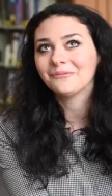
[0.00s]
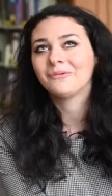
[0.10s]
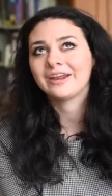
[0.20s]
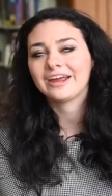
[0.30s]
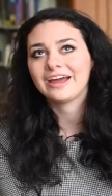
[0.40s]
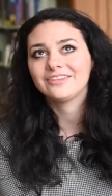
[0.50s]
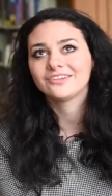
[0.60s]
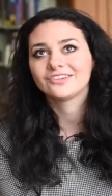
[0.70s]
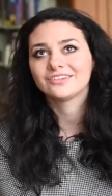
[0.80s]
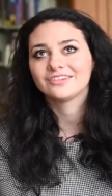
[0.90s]
when I had
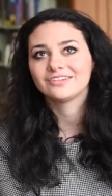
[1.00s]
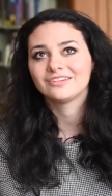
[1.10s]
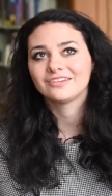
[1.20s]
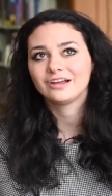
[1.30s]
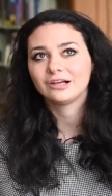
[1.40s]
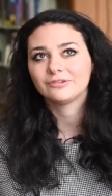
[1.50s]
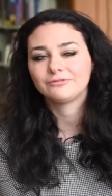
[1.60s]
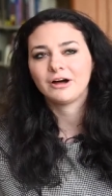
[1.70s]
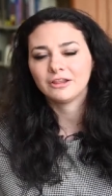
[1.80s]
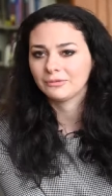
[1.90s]
this
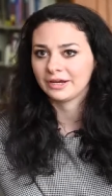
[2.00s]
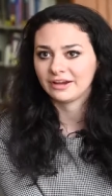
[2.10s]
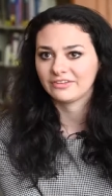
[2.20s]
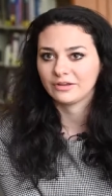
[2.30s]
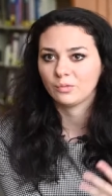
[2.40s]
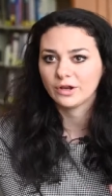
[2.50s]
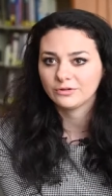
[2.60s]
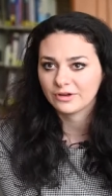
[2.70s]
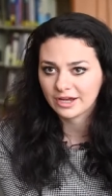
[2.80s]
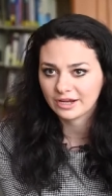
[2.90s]
following, I said, what
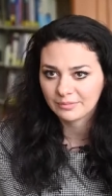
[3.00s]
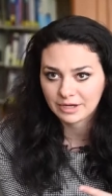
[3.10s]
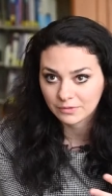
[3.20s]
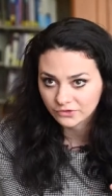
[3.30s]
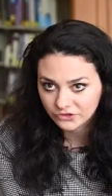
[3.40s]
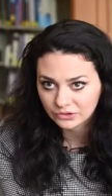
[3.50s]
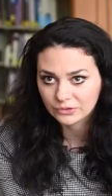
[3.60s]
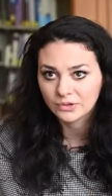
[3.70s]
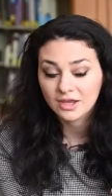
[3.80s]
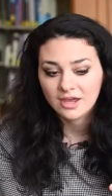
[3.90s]
if I am able
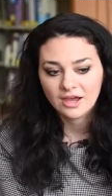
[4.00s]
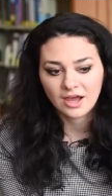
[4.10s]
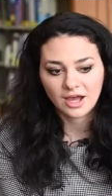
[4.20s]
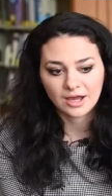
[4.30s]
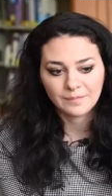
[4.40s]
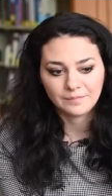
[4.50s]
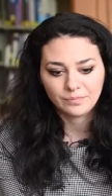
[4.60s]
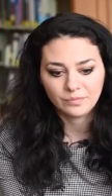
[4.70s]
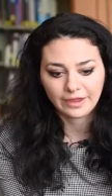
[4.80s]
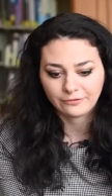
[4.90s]
to, um,
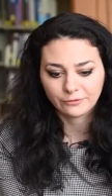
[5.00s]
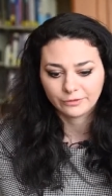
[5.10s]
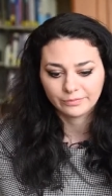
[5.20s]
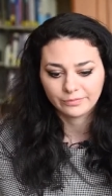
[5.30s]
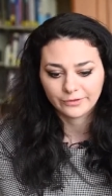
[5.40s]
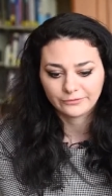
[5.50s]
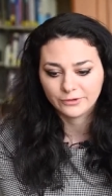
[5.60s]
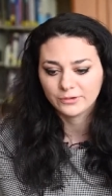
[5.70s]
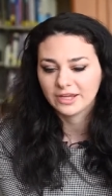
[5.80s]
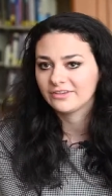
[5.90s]
like for the
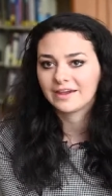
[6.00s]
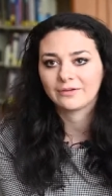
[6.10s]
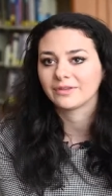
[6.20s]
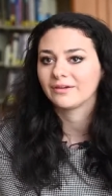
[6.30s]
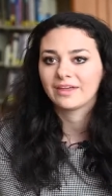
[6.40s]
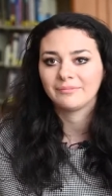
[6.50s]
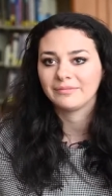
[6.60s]
few kids out there that